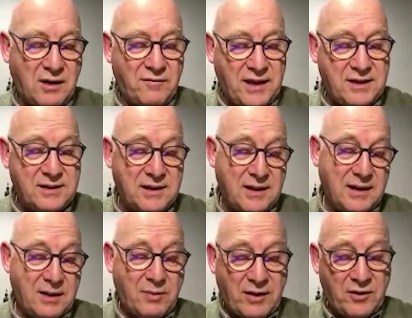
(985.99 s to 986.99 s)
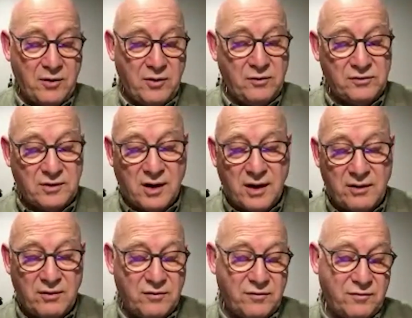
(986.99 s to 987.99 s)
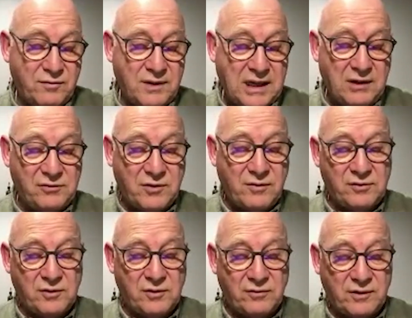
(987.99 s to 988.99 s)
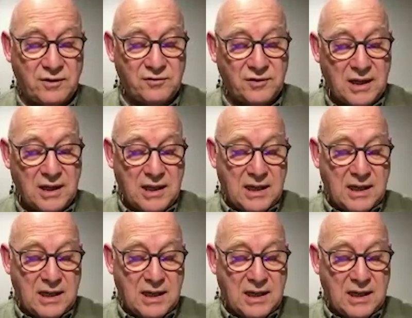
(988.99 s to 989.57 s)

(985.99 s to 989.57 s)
I've had a brother who has died of cancer of the esophagus.